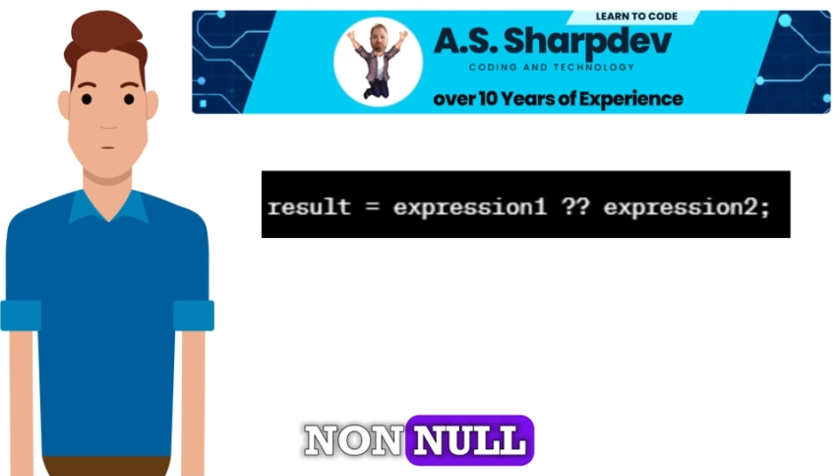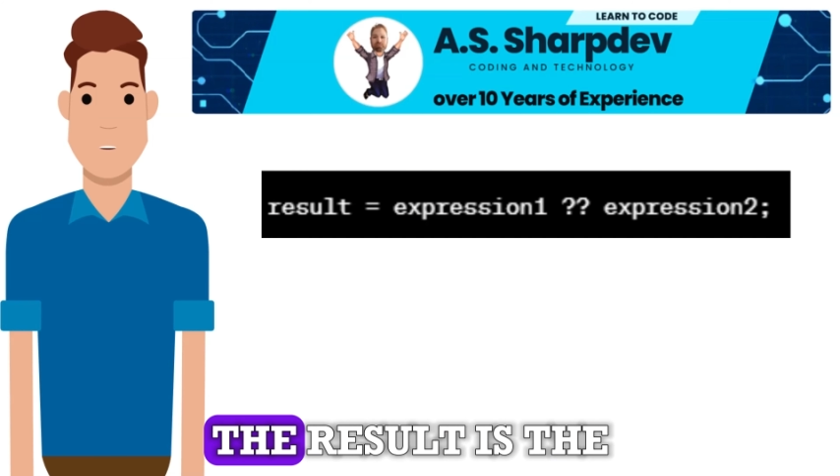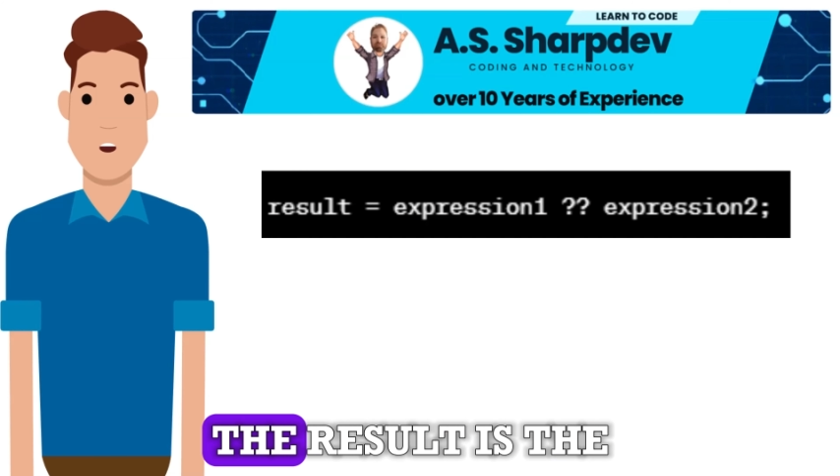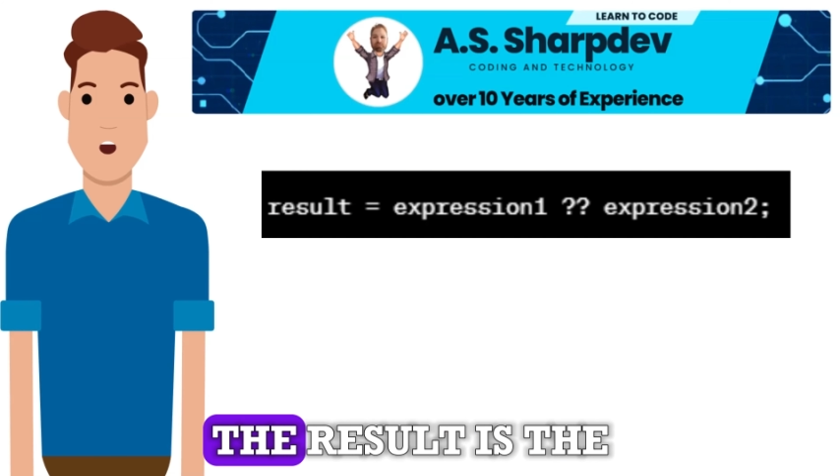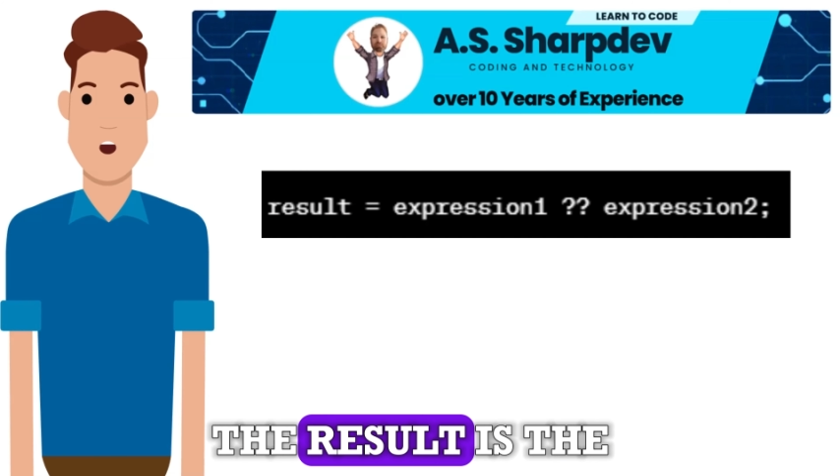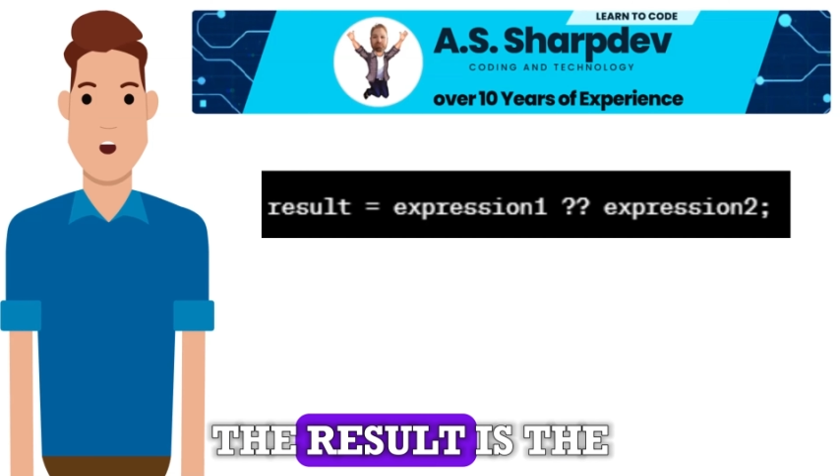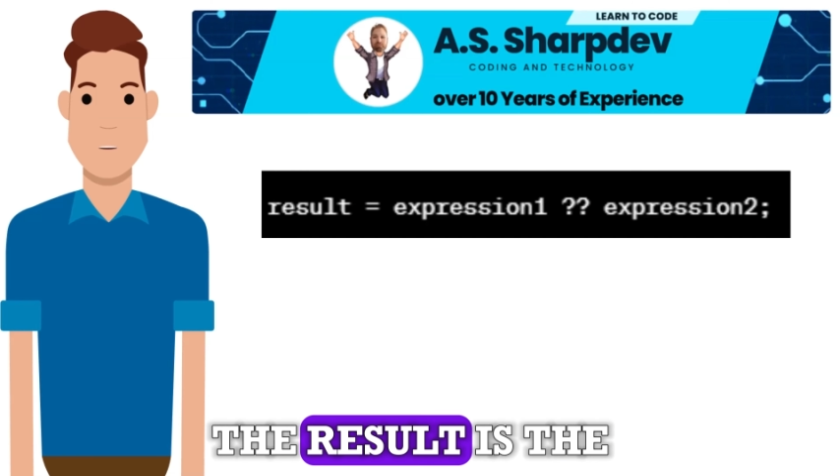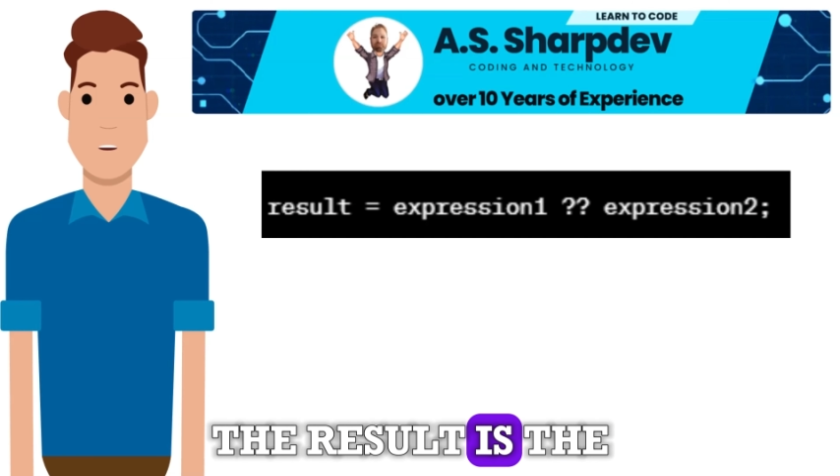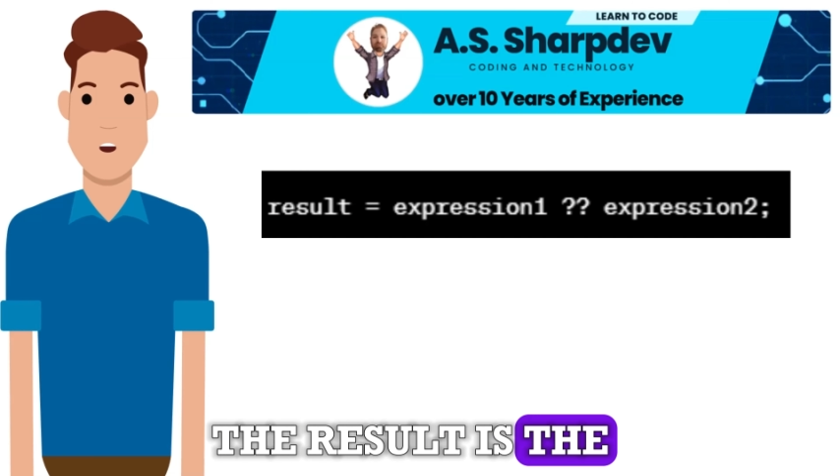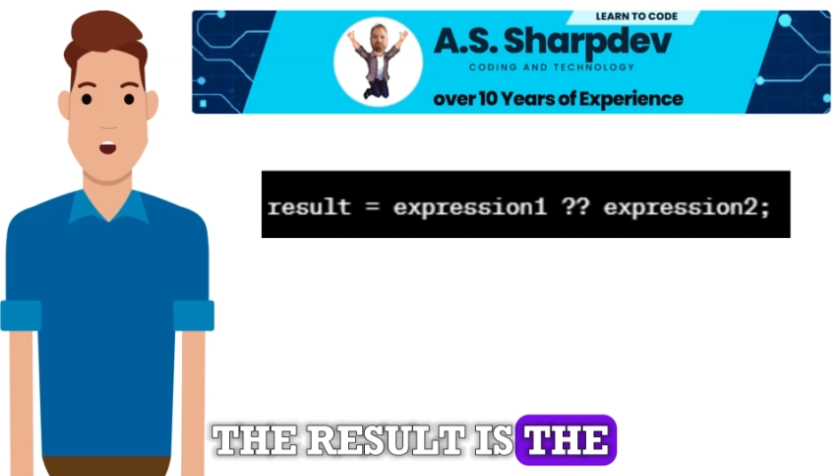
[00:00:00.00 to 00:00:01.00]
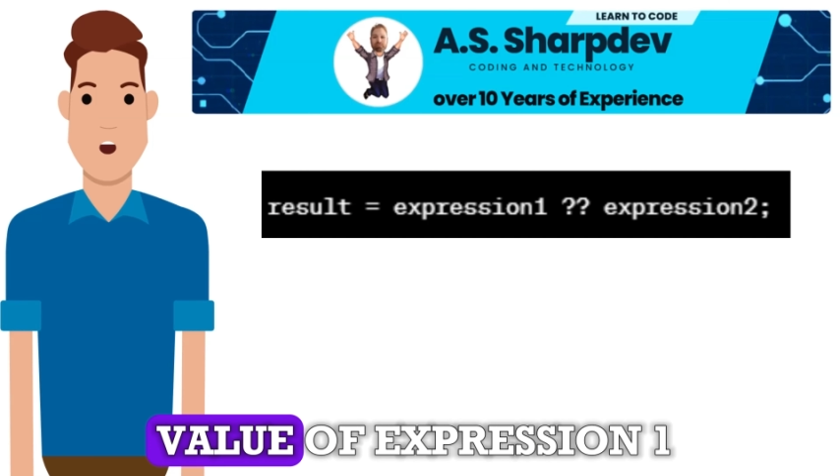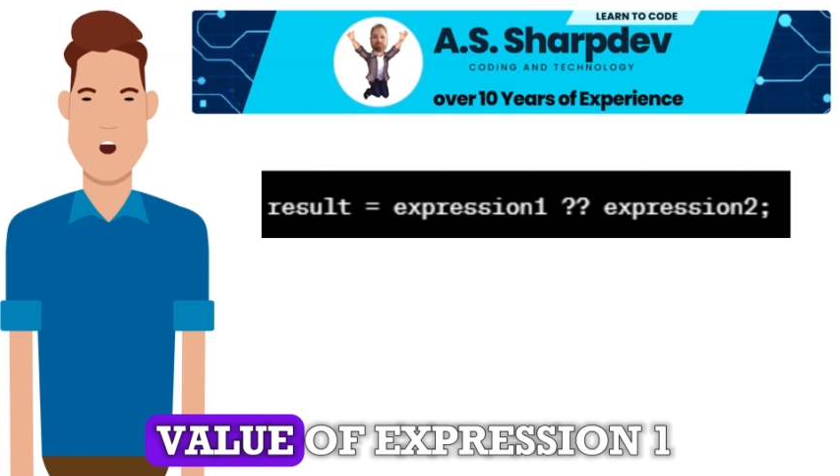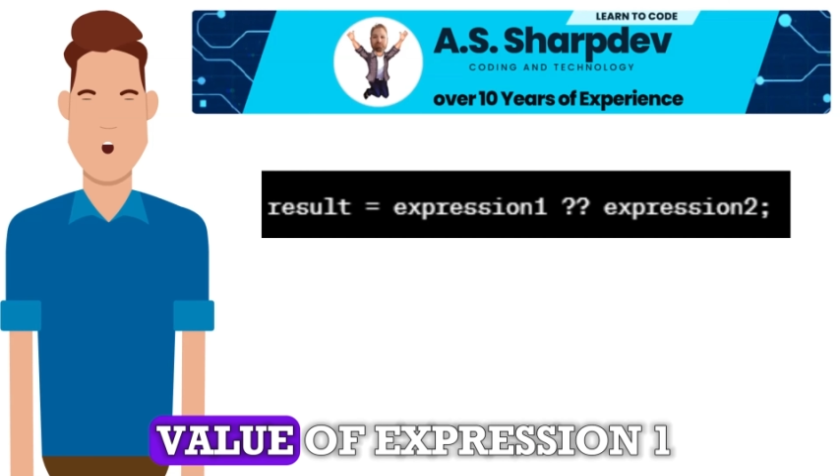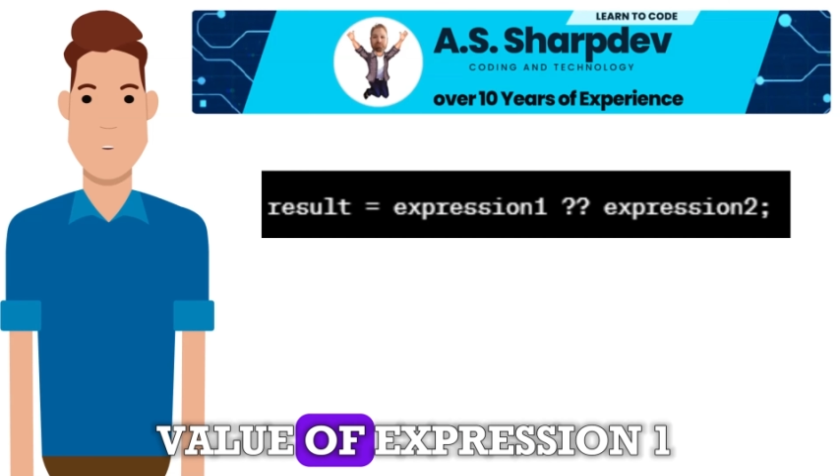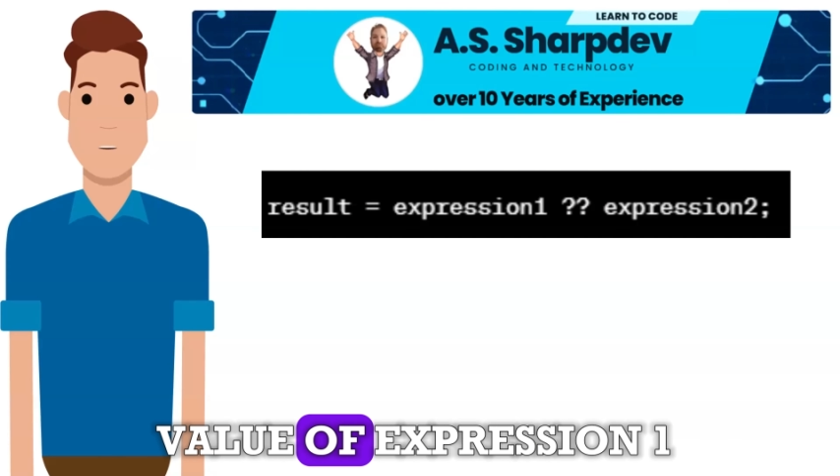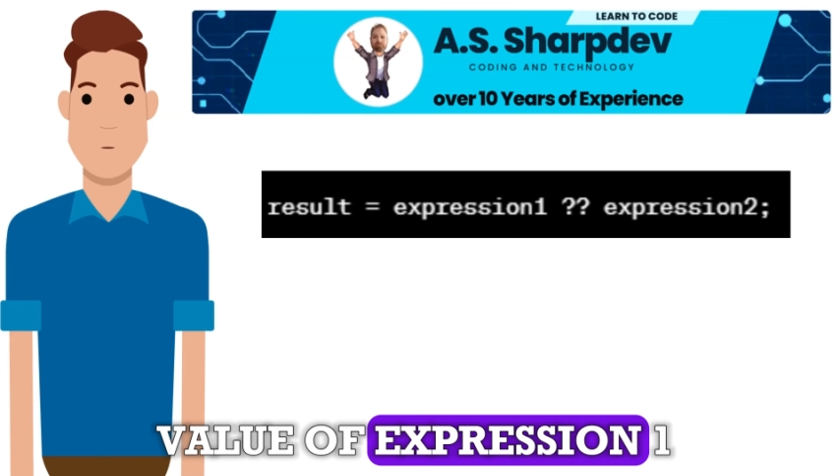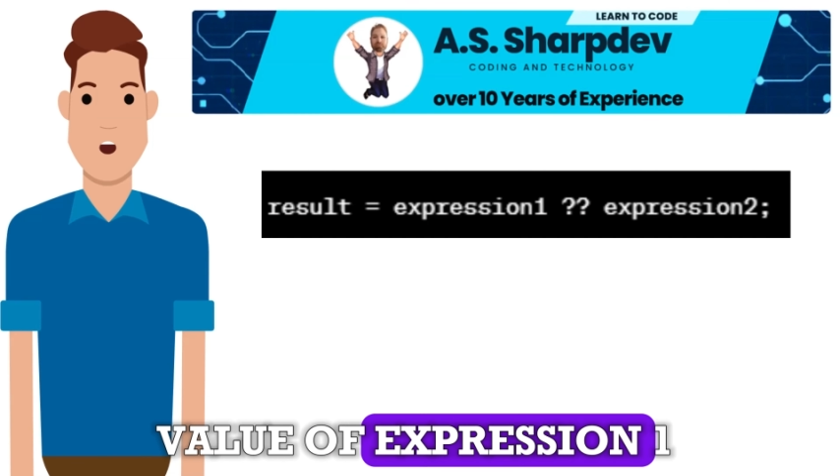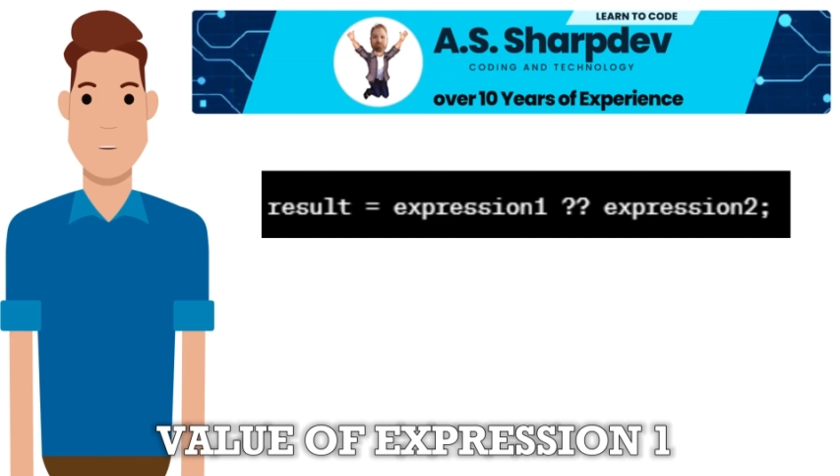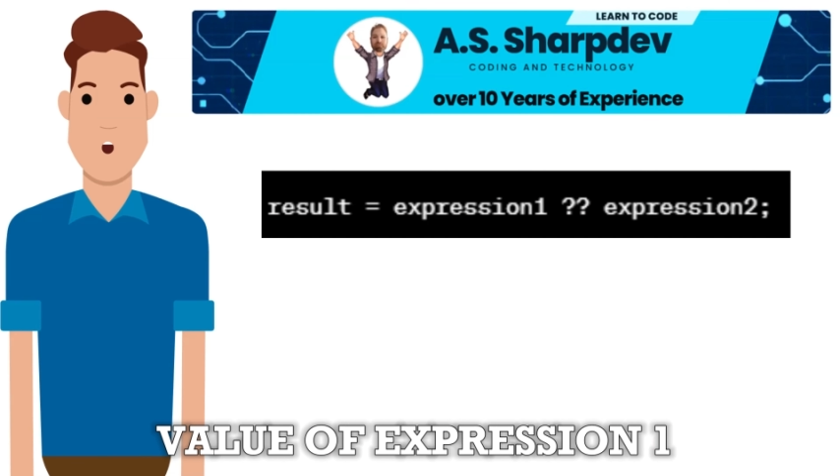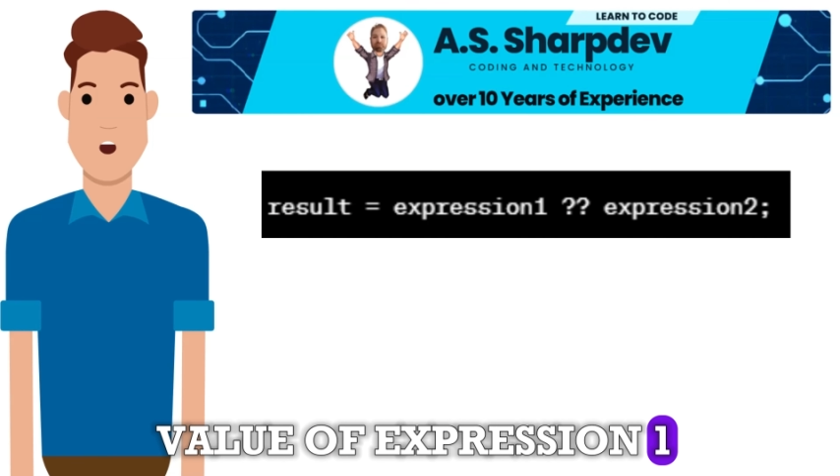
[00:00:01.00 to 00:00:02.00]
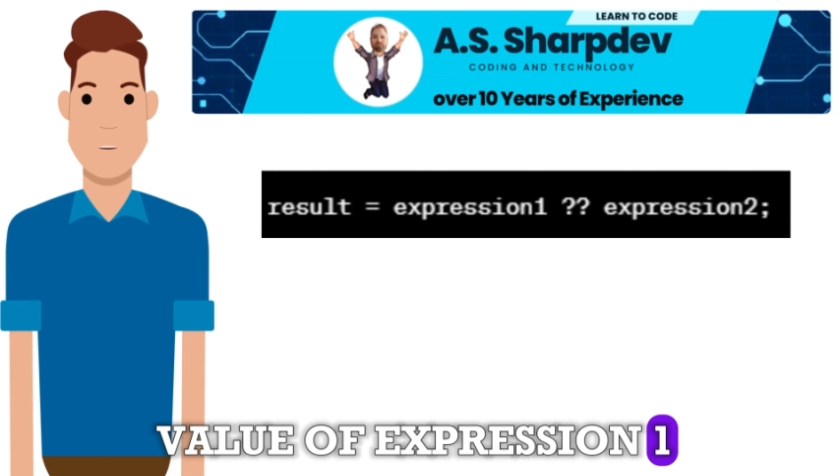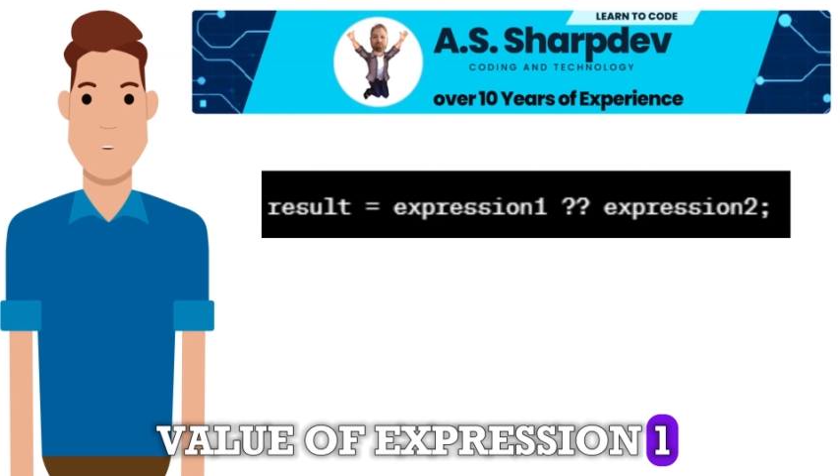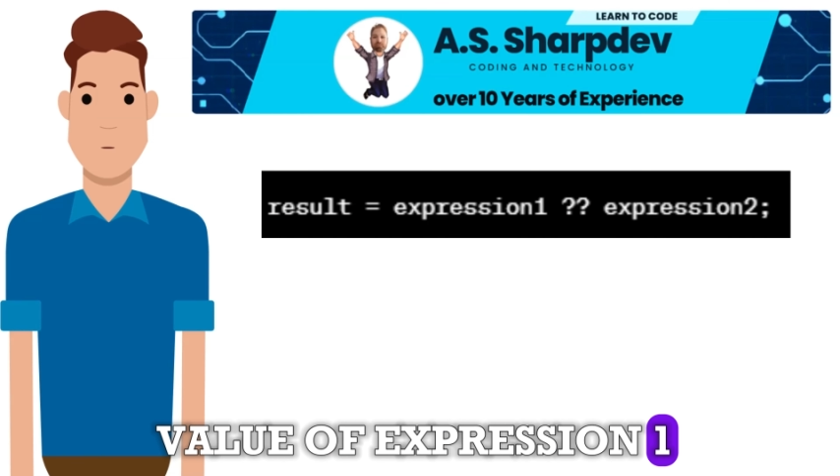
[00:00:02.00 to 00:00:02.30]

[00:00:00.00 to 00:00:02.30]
the result is the value of expression 1.